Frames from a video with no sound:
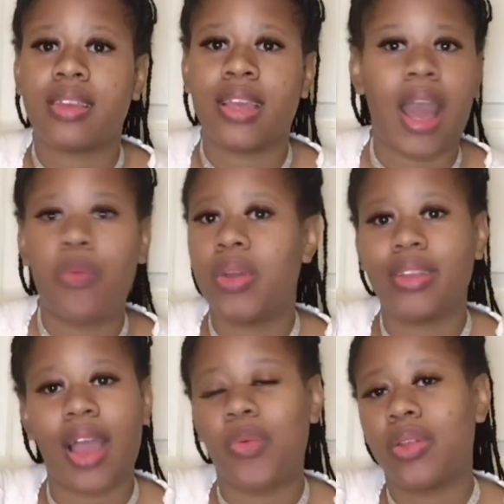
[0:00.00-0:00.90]
Yeah, I
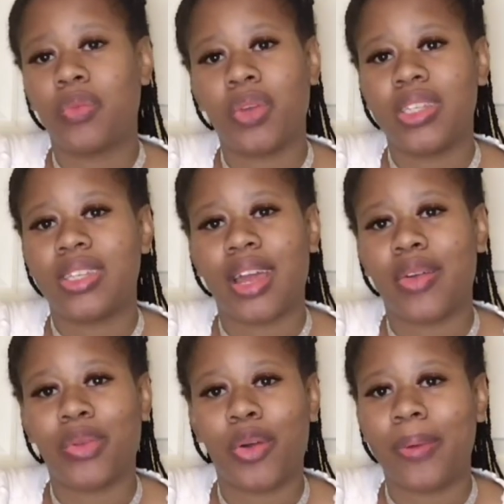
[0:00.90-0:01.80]
wouldn't wish that
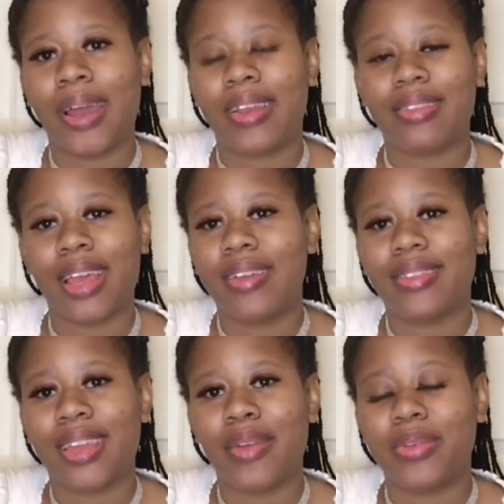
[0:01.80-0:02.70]
on nobody.
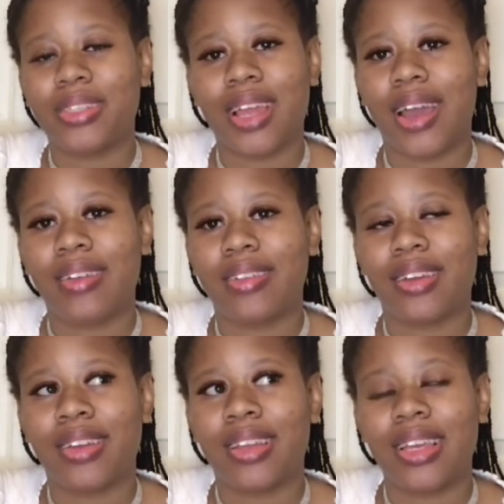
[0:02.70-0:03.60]
That was not
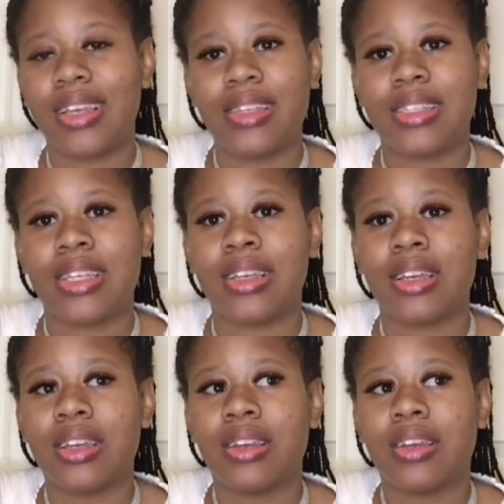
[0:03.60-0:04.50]
an easy
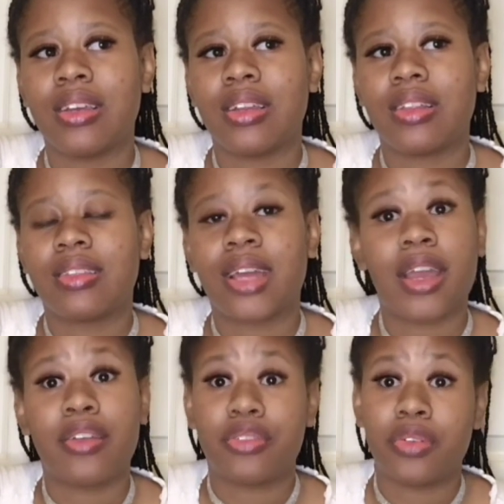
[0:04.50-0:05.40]

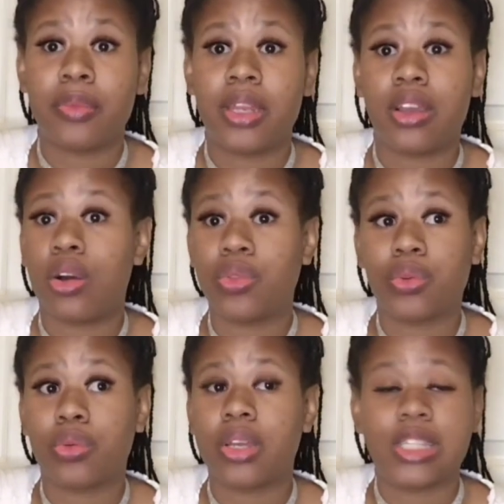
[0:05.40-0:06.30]
thing for me to go
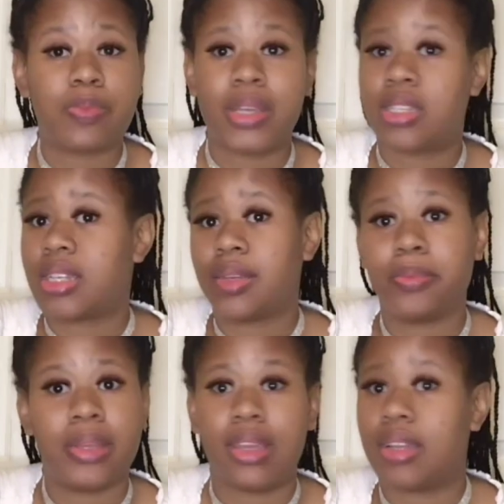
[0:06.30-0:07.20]
through, especially
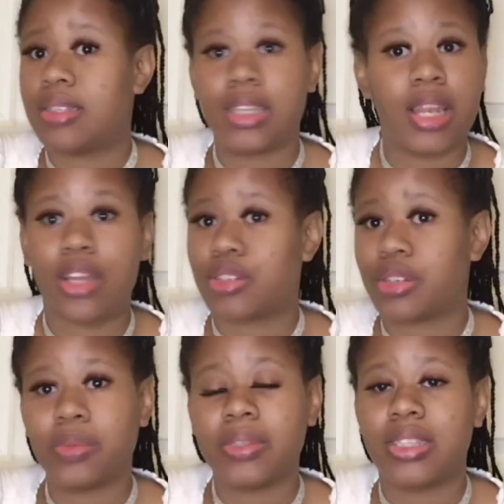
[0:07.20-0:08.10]
being a teenager.
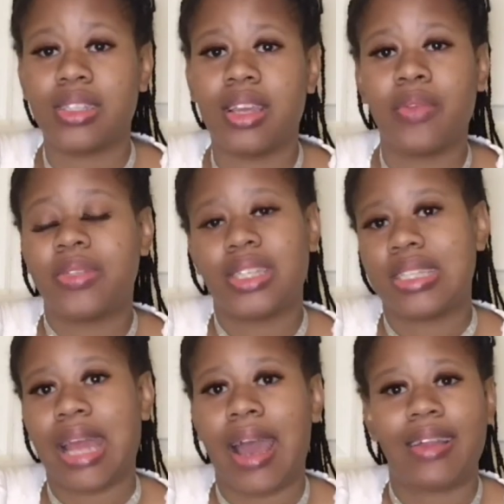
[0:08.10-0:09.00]
It was
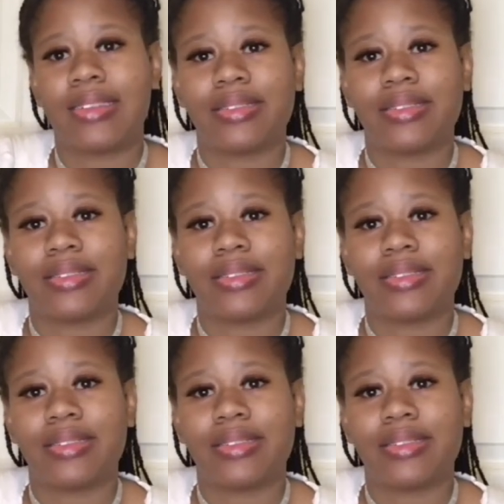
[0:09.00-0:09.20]
just not.